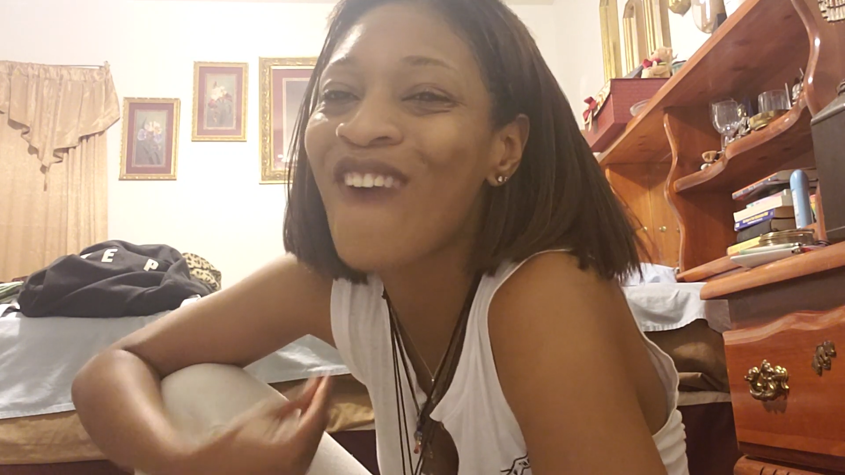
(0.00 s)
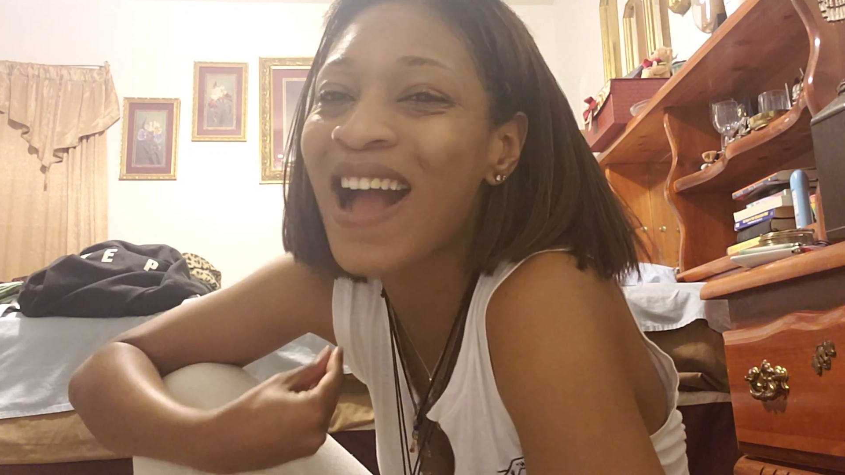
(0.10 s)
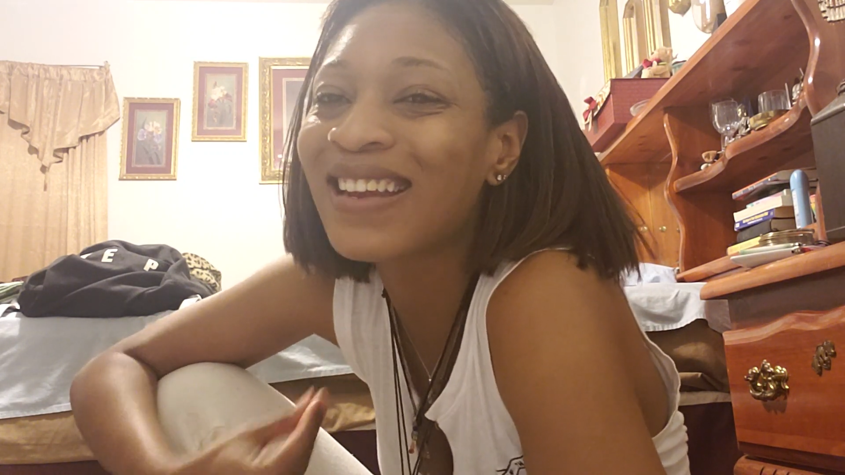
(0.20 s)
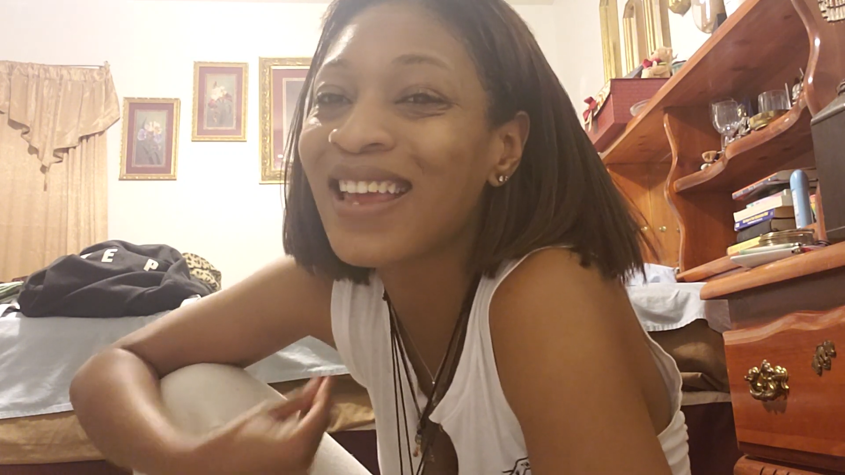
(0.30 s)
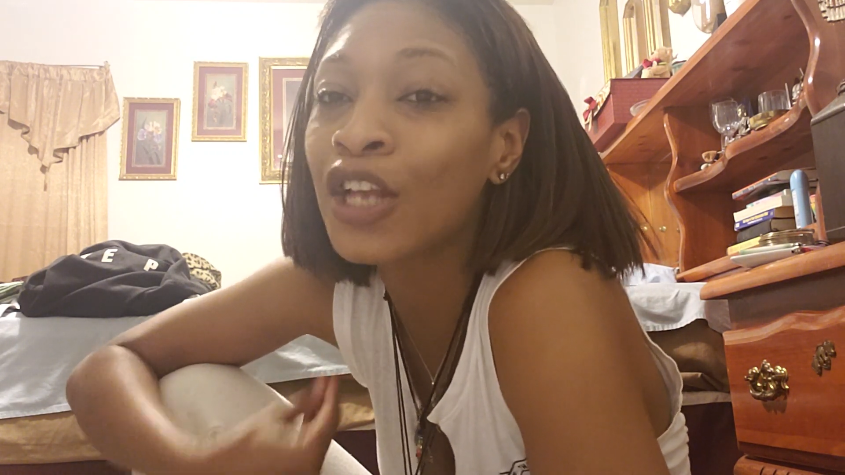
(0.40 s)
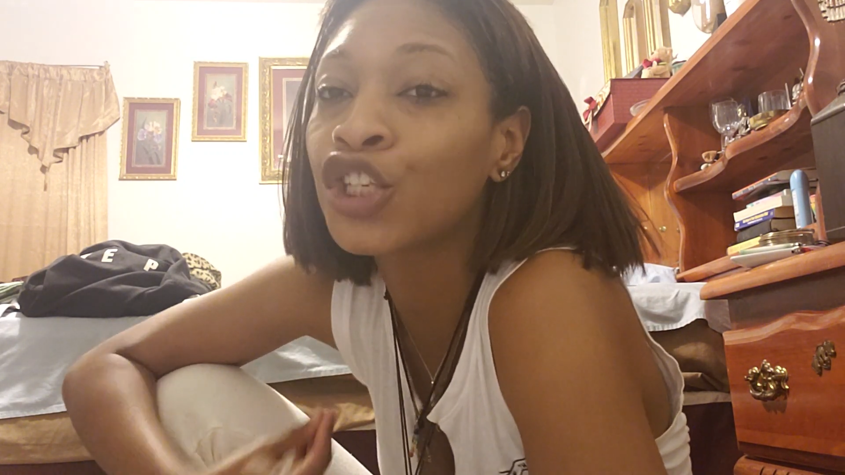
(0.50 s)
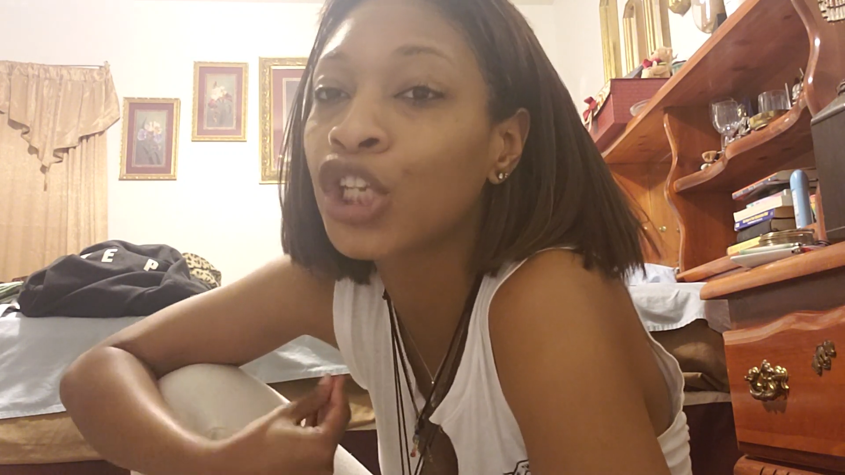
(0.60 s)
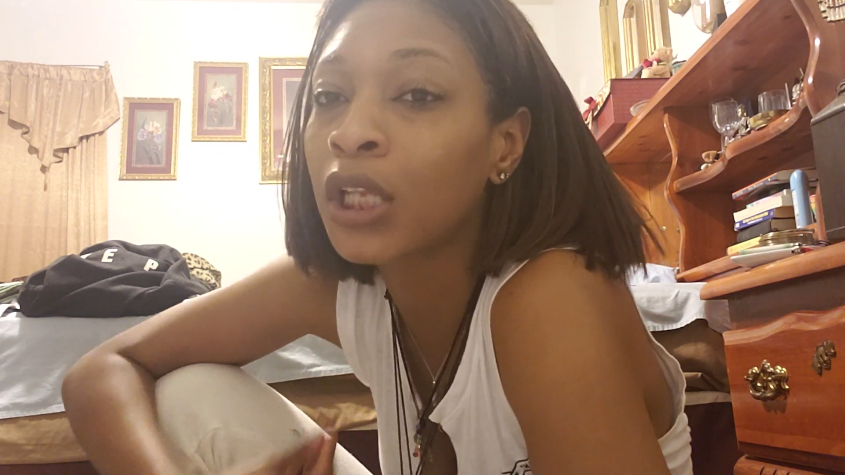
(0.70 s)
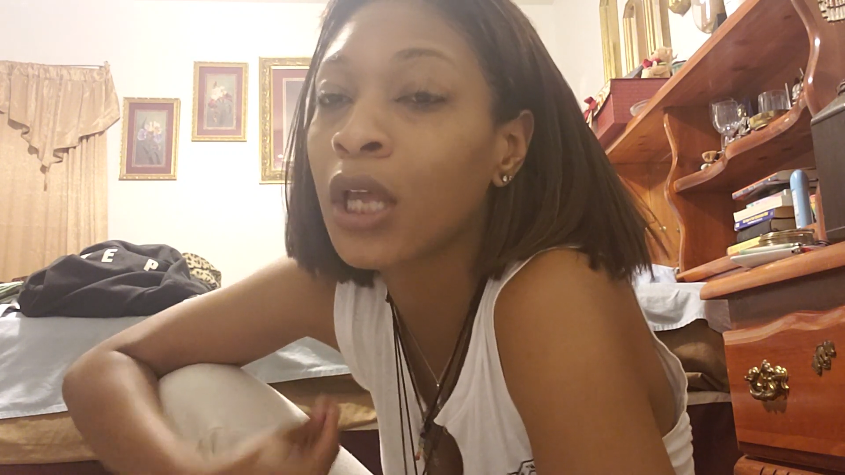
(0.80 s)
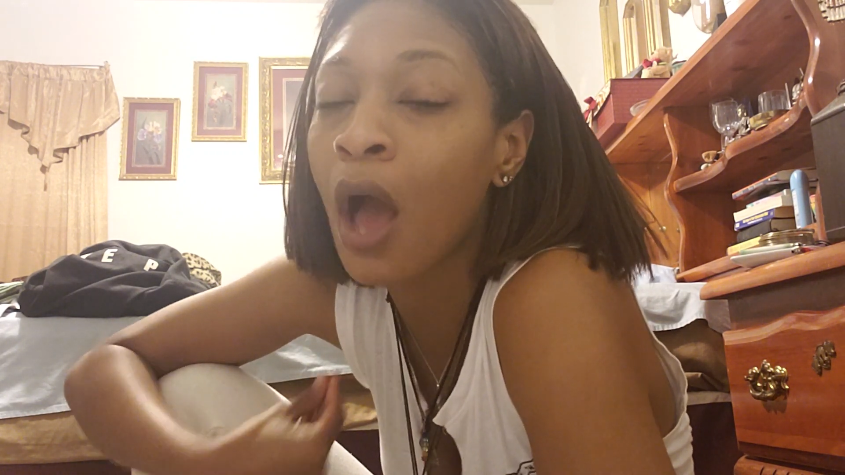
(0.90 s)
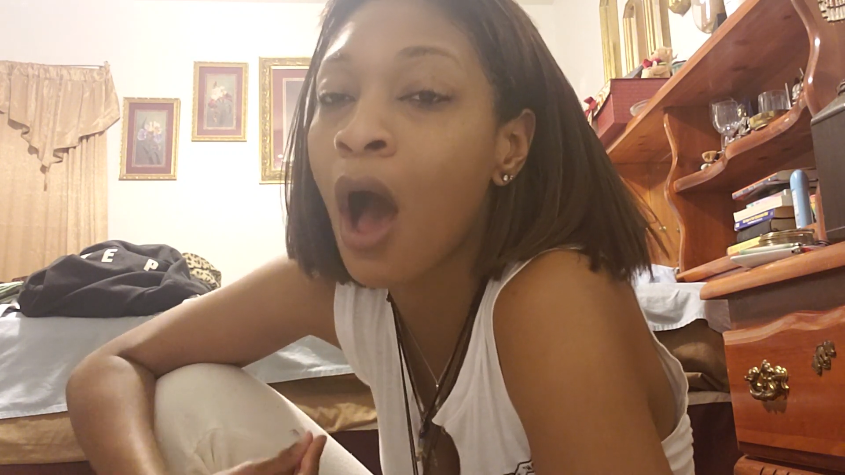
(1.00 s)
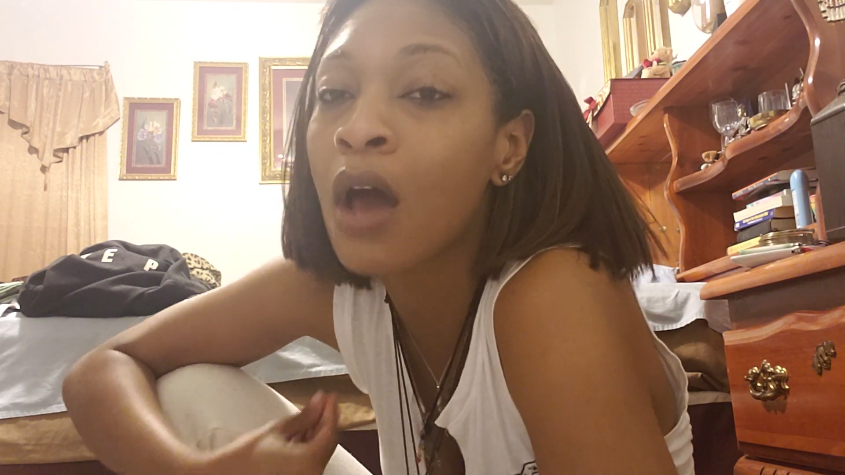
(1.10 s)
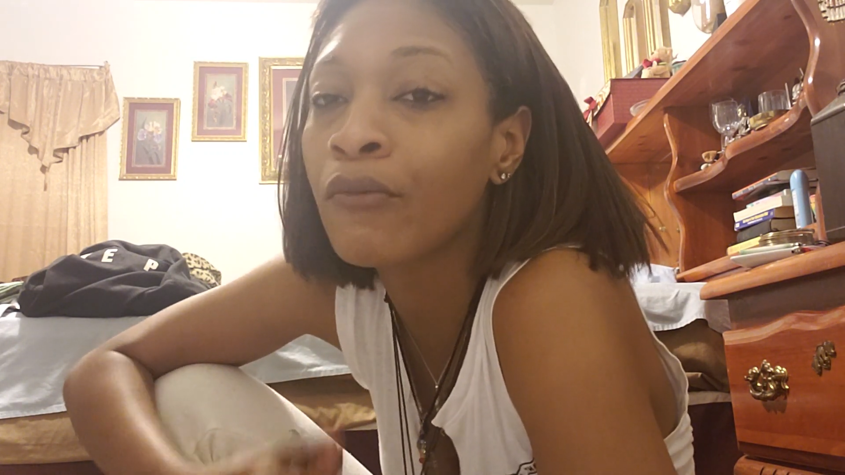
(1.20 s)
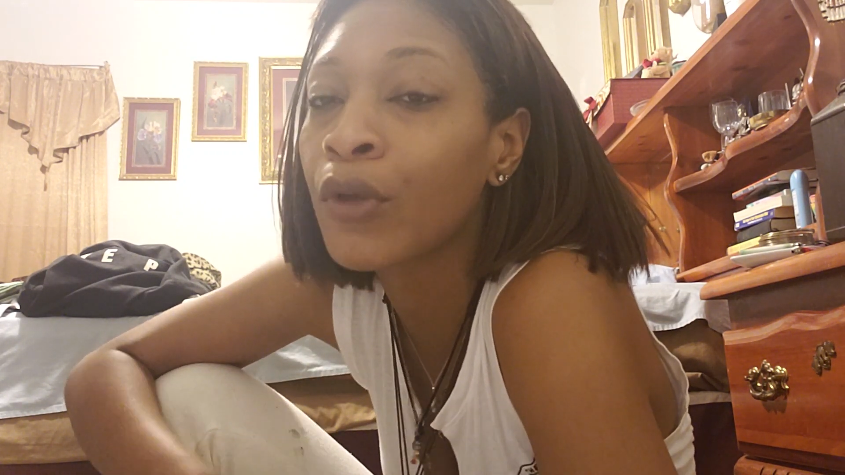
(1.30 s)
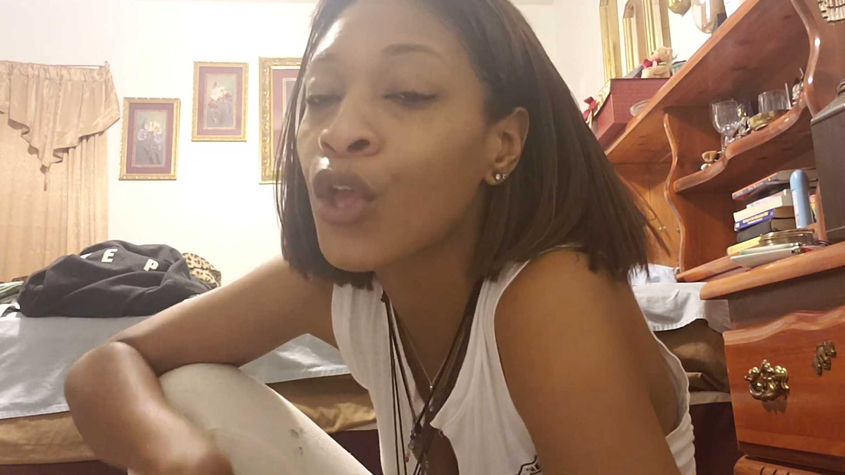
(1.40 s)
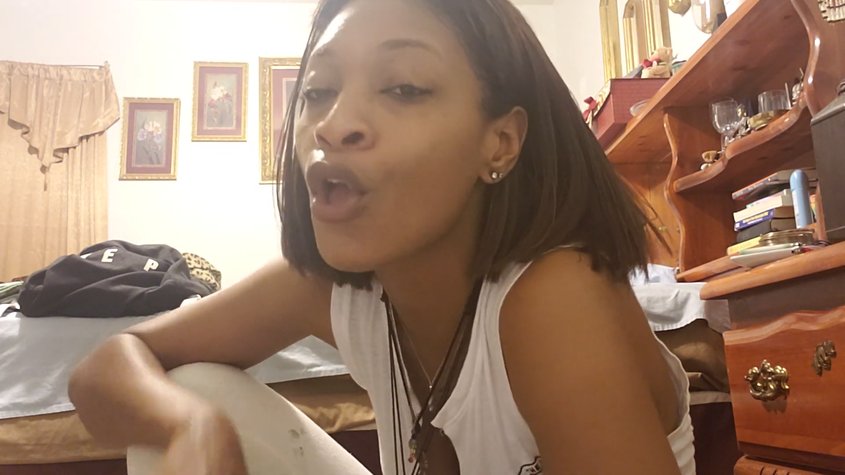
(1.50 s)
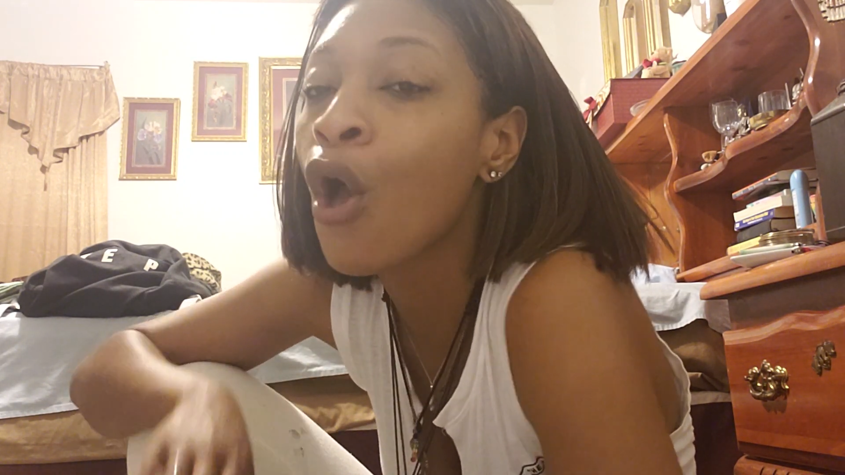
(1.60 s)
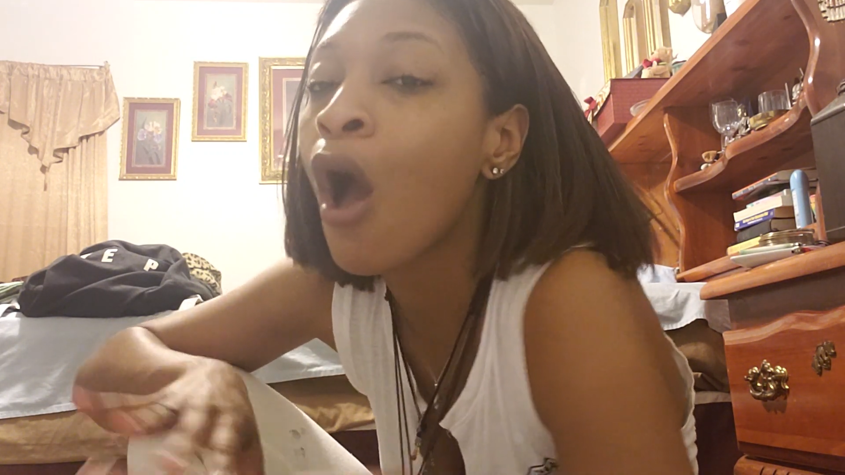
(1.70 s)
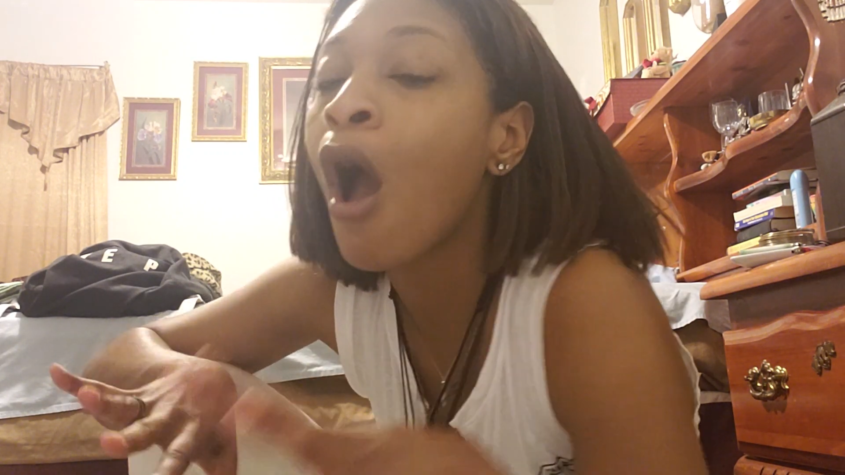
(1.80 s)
financially on me